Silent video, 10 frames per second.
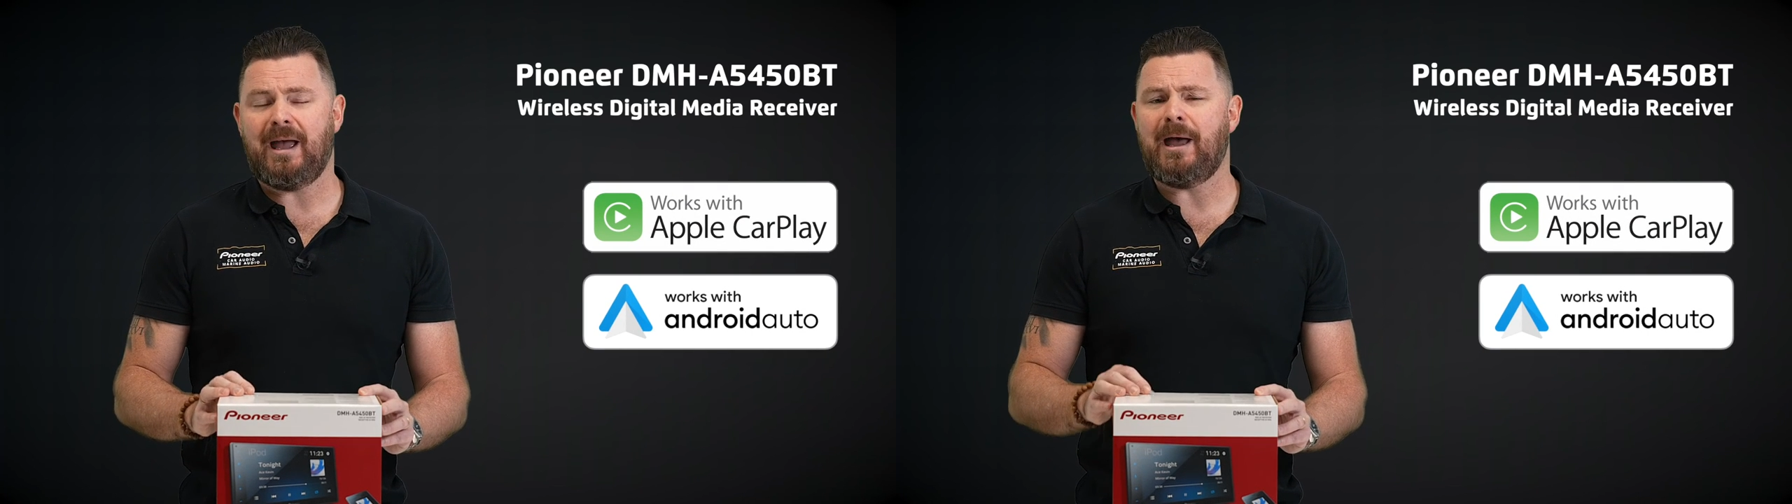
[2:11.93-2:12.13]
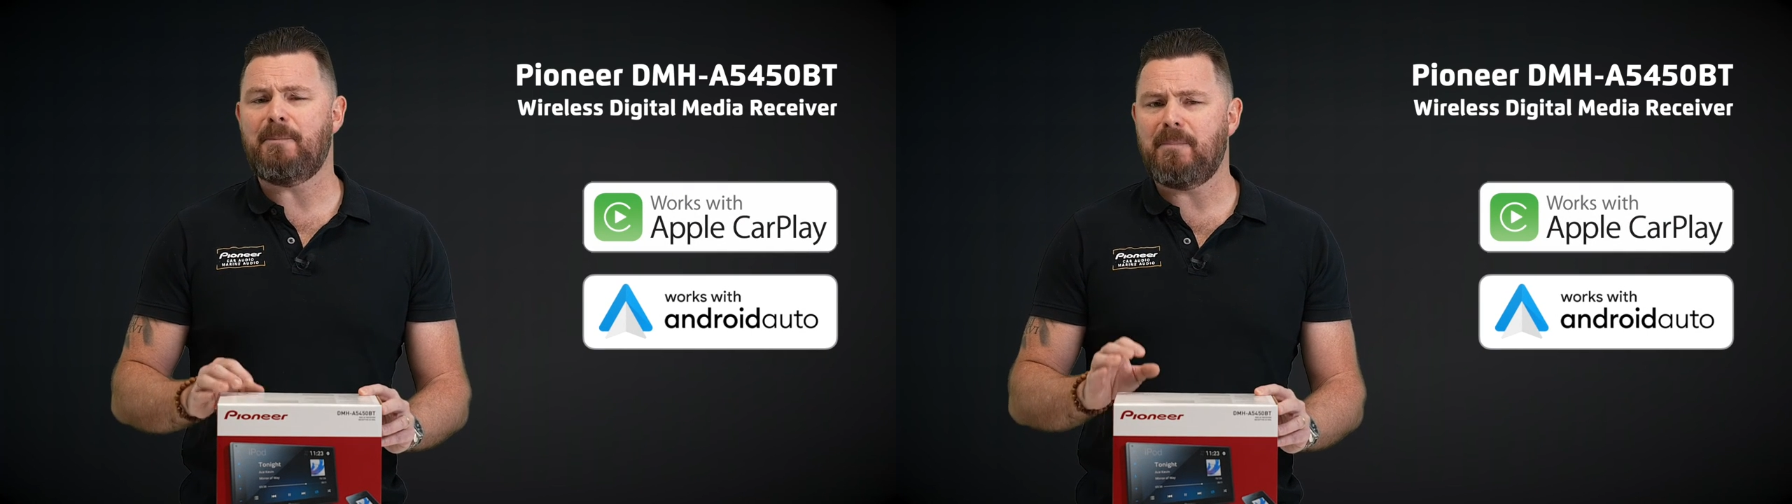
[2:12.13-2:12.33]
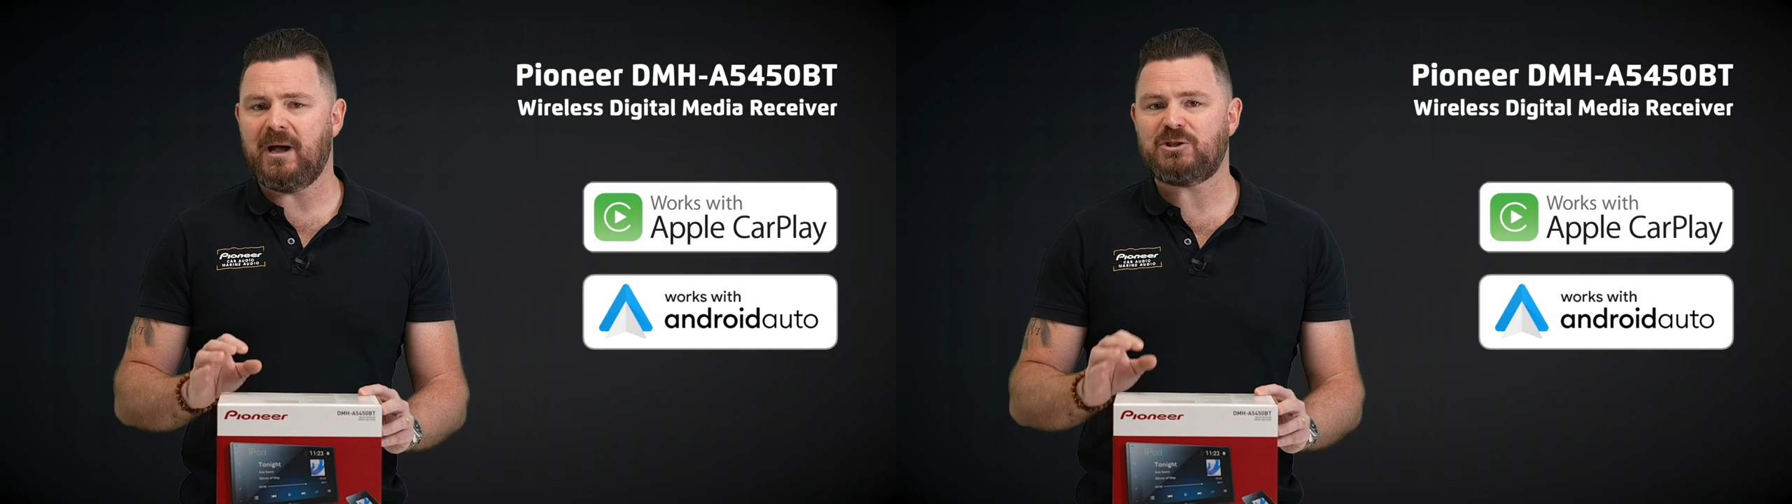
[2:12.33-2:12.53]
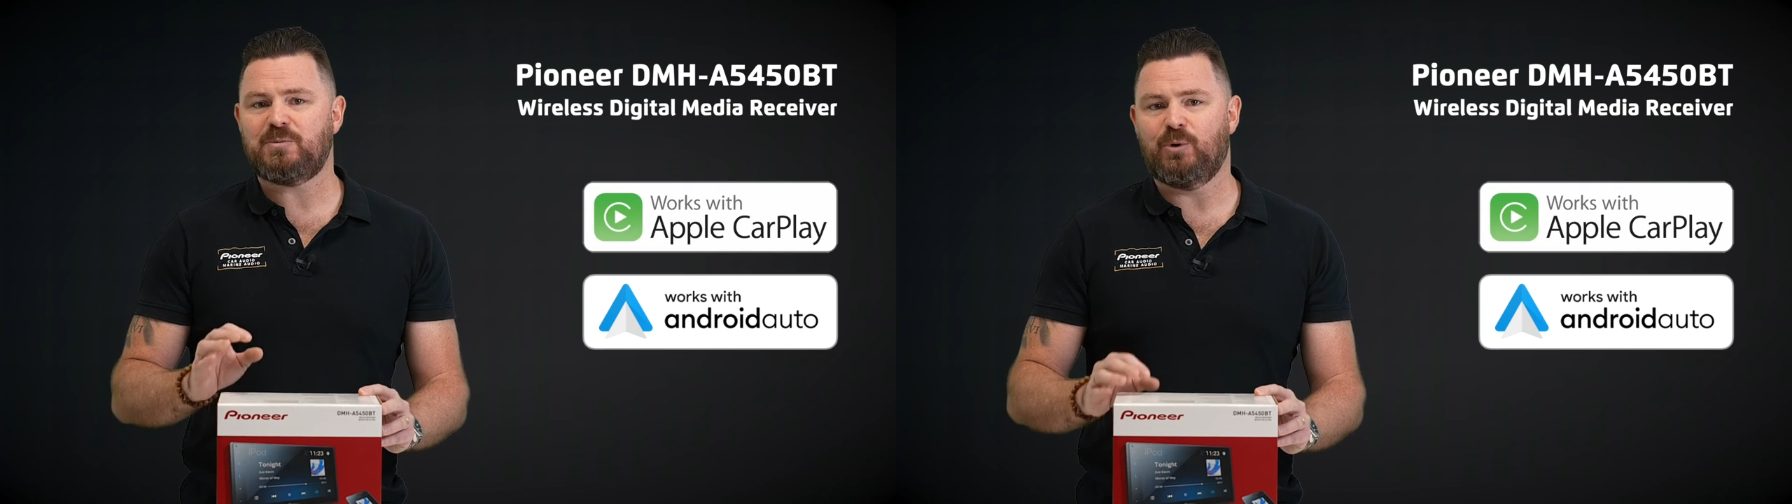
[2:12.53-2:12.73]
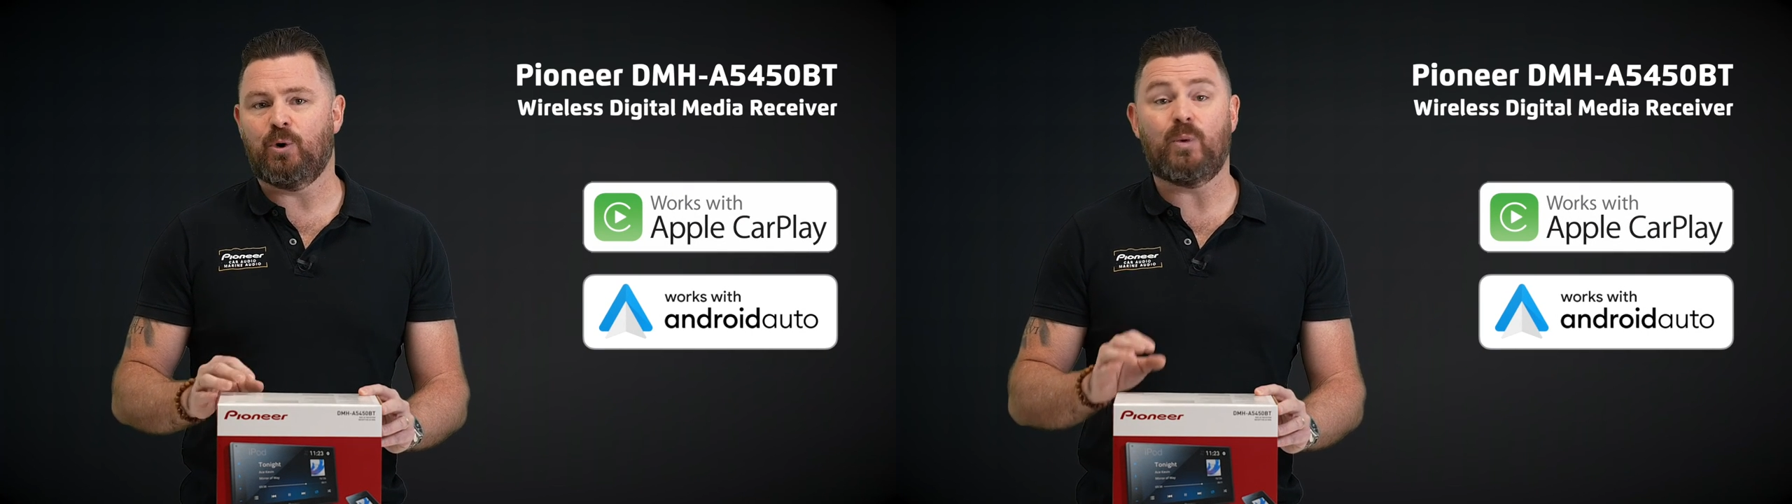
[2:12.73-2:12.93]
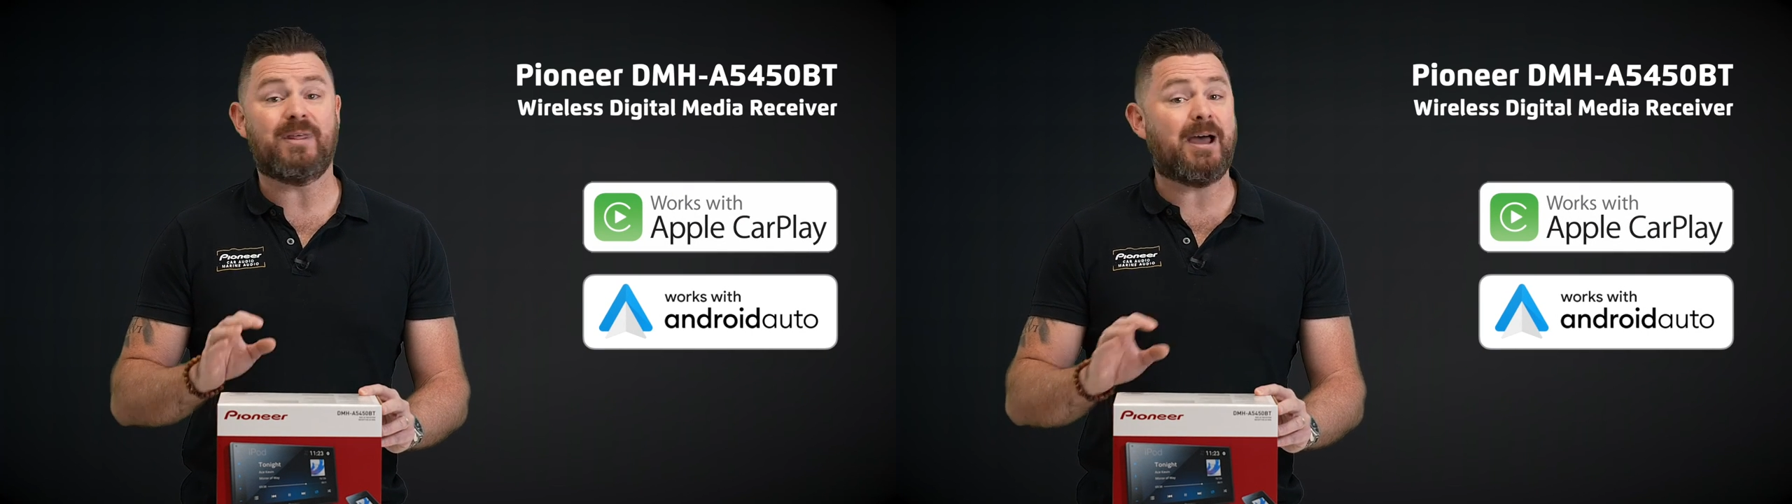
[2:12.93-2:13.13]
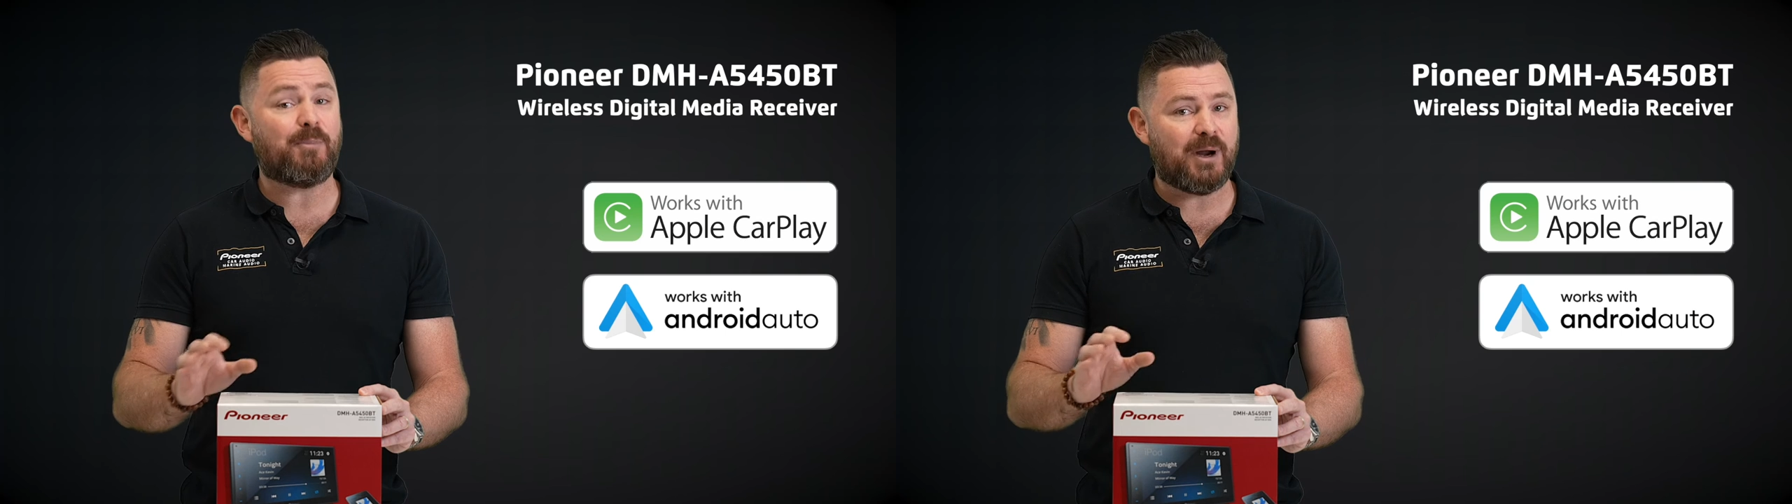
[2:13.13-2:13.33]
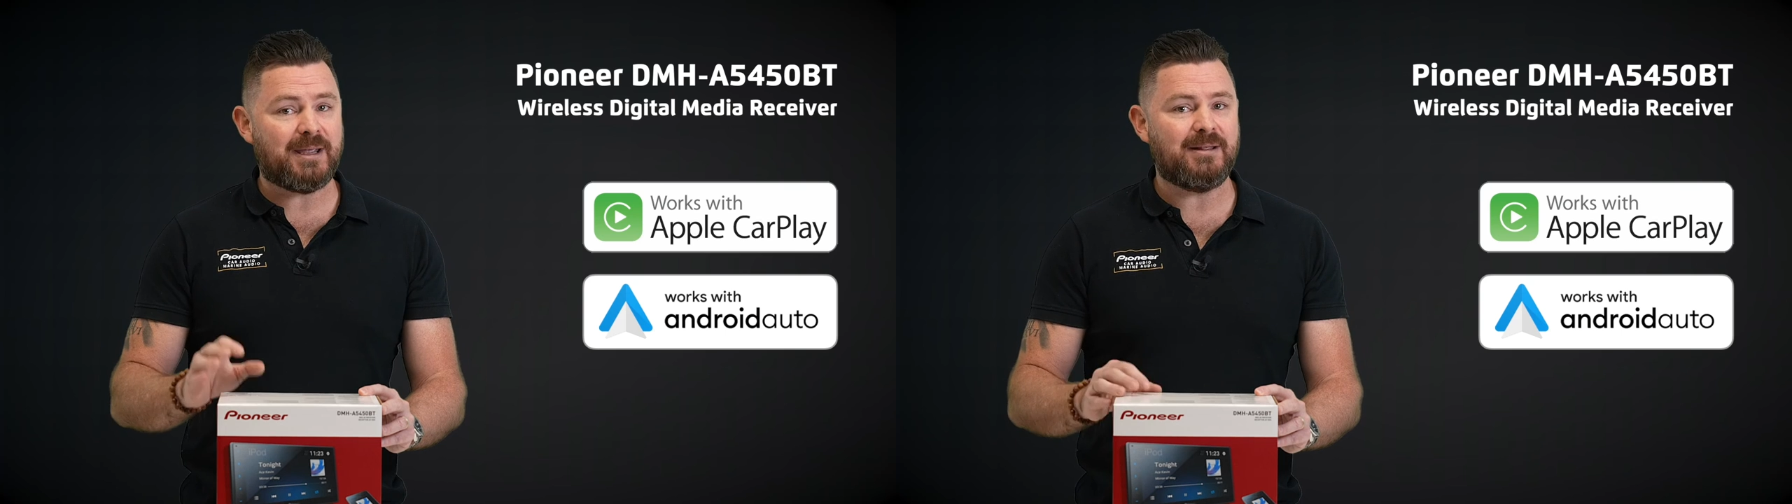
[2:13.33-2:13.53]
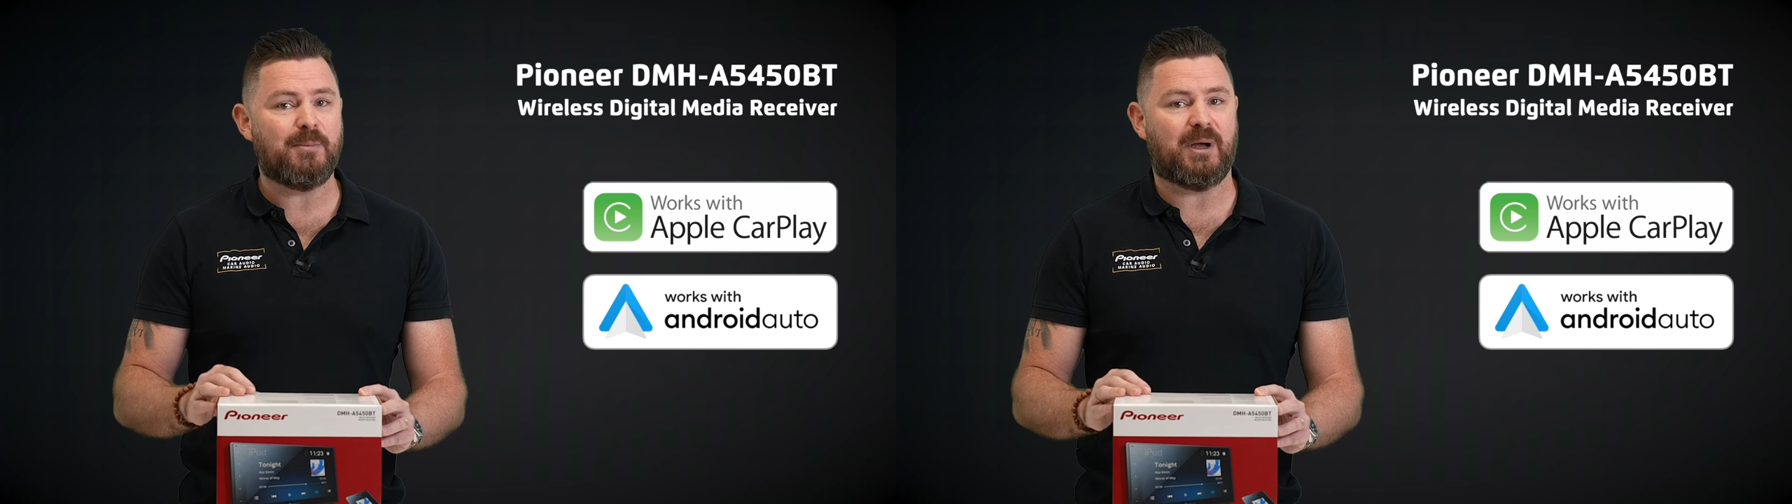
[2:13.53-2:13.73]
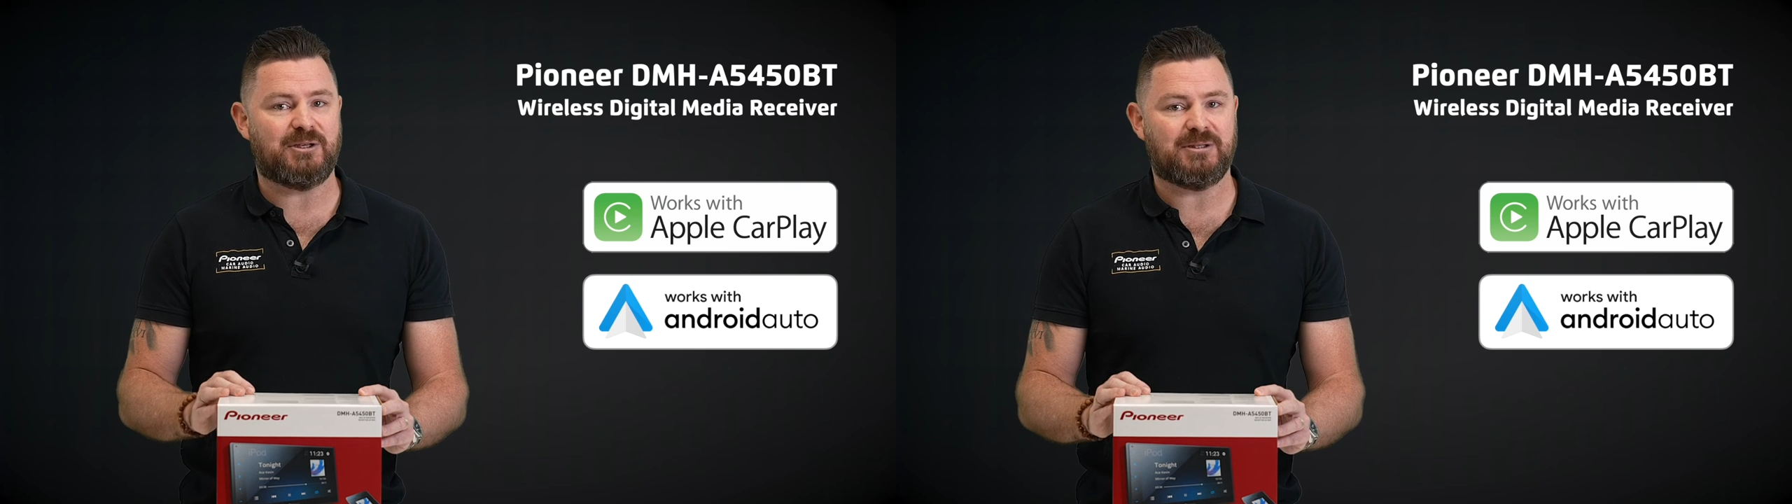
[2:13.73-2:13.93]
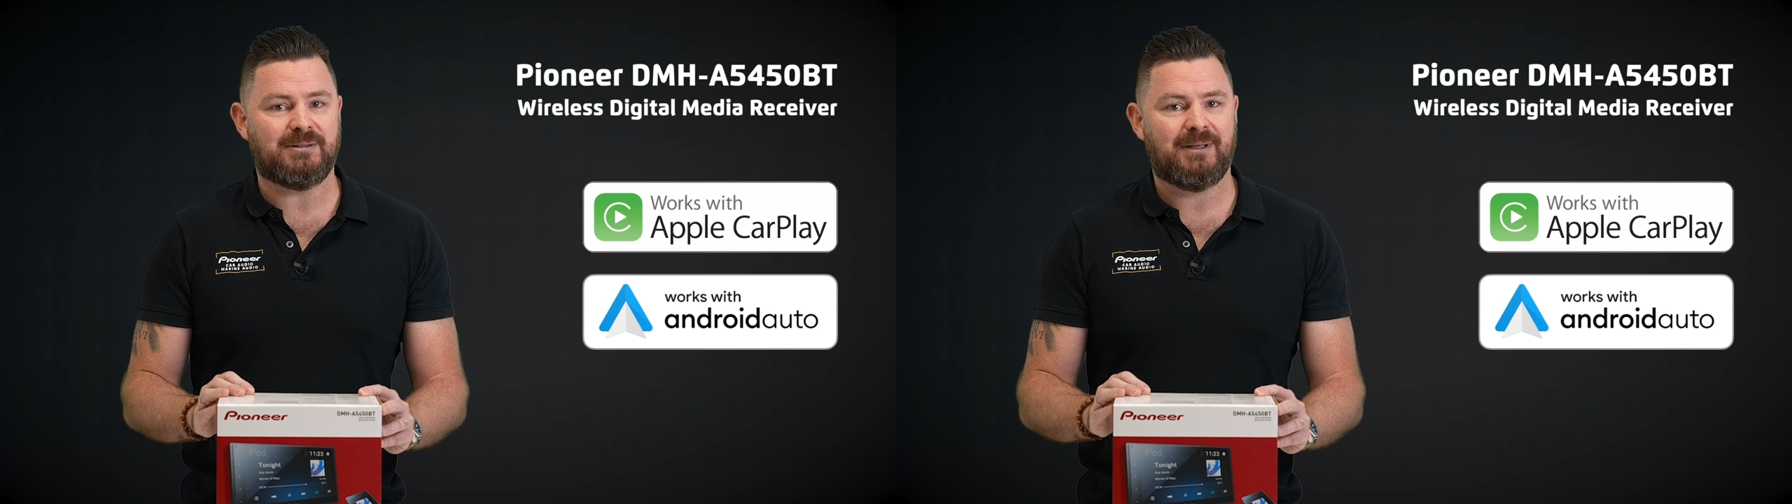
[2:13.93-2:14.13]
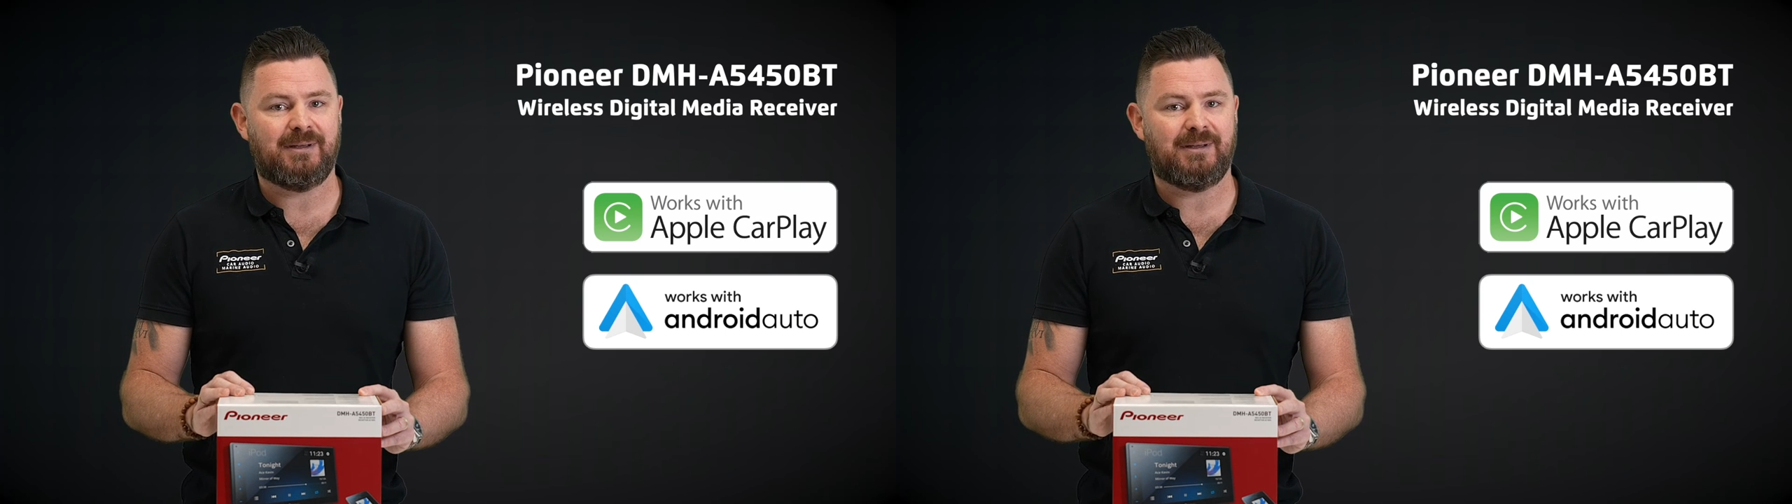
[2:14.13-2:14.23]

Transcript: and much more without breaking the budget,